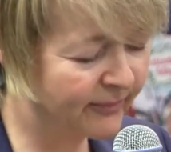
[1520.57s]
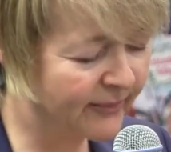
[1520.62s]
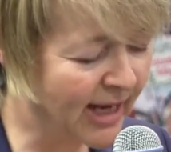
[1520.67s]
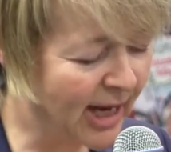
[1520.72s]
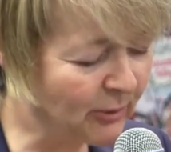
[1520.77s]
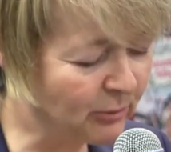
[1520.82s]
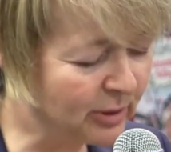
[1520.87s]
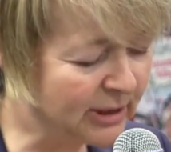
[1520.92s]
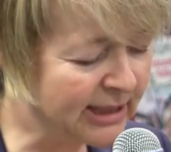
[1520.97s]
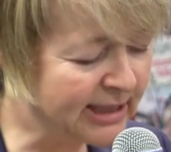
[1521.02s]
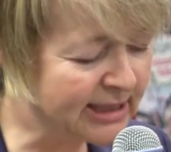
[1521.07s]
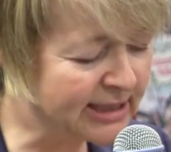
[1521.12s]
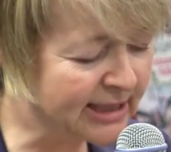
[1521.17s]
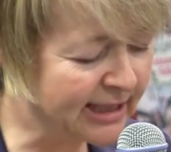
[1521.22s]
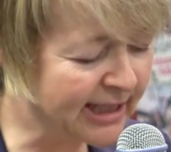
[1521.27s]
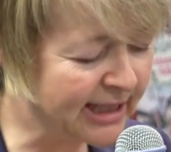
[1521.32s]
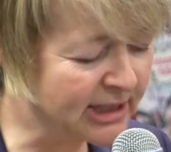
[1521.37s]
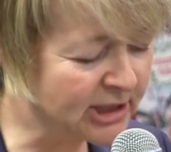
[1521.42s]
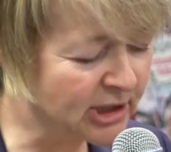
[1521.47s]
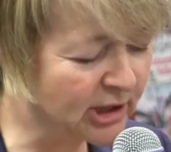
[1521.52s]
How
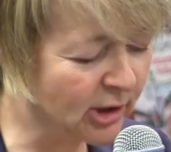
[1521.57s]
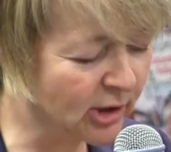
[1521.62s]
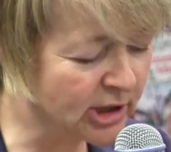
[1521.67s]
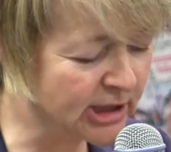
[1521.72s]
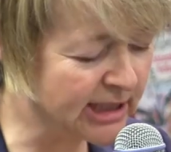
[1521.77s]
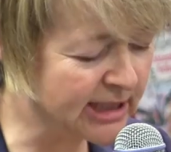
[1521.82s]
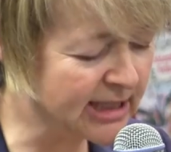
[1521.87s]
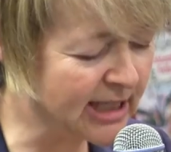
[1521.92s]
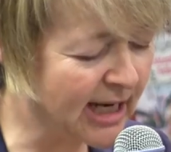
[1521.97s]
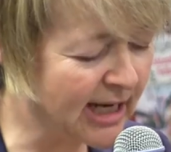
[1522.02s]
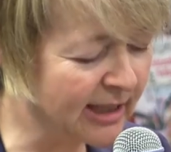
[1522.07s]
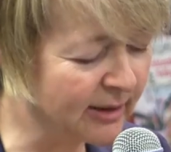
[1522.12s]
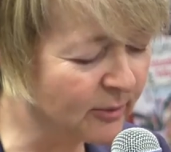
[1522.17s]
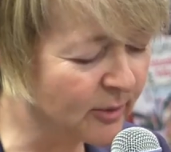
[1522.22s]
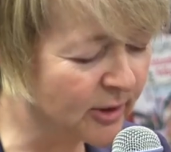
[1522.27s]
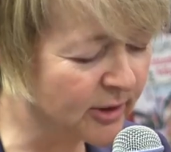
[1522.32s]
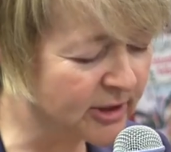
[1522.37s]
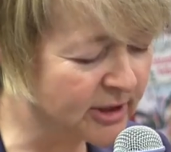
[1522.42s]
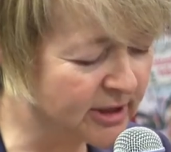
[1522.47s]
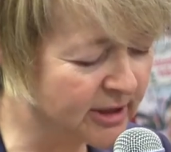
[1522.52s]
pleasing each glossy tile
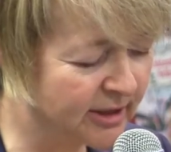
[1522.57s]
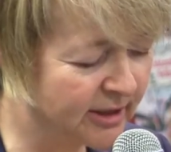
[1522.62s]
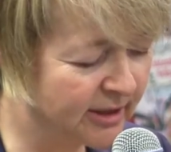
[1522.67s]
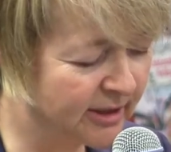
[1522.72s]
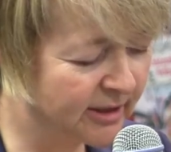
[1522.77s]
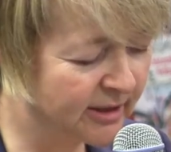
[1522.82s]
was.